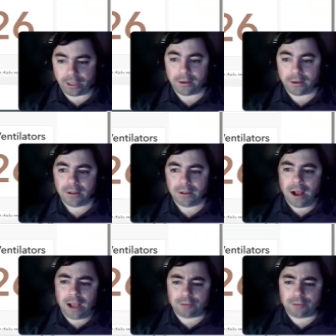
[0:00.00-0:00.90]
at.
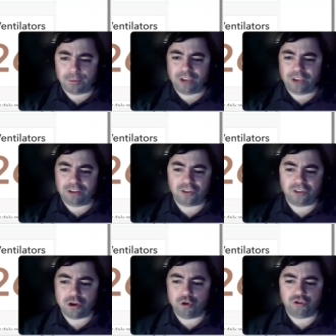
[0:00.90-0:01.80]
Hospitalizations
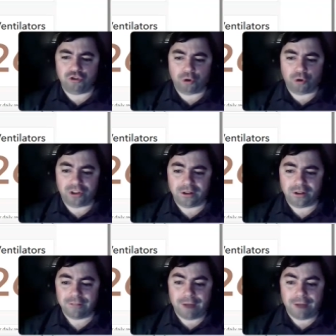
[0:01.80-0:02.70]
in New Jersey,
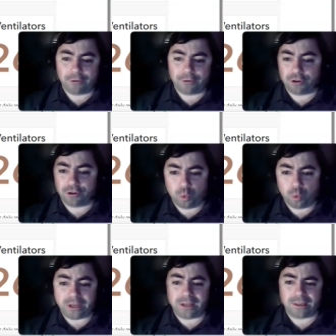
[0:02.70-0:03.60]

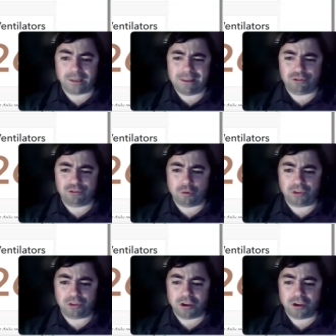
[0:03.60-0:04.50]
520. And let me zoom
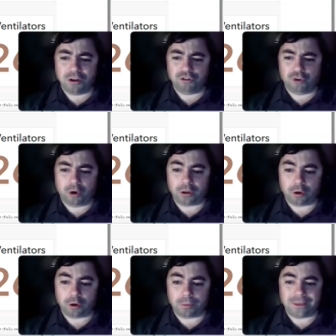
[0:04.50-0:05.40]
this chart in a
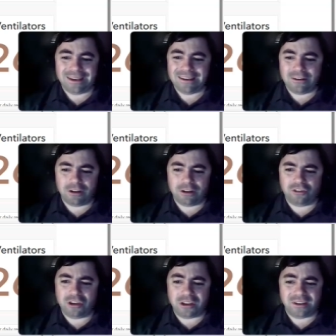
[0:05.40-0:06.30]
little bit. You can
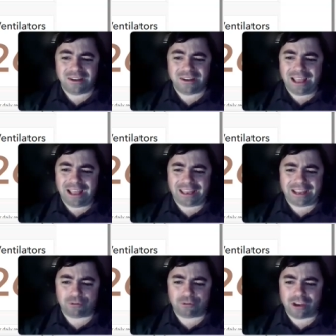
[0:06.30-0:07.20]
see, like
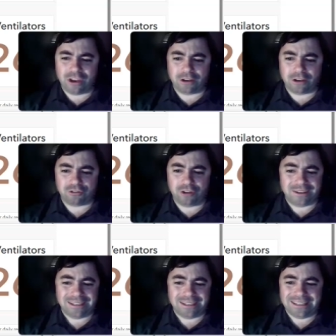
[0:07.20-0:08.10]
I was saying yesterday,
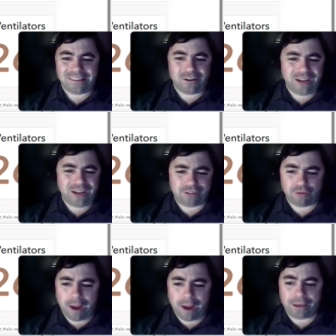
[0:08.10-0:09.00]
they're not
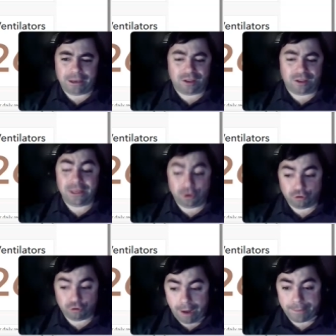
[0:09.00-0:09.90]
dropping us. I mean, they're
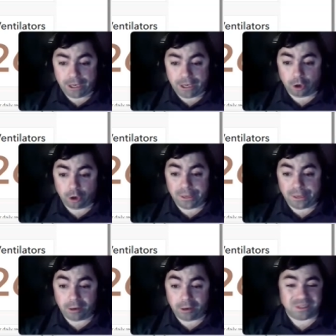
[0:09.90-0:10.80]
dropping a little
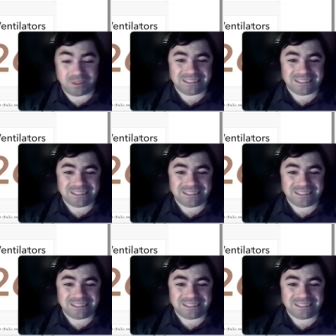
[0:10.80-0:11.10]
bit now, but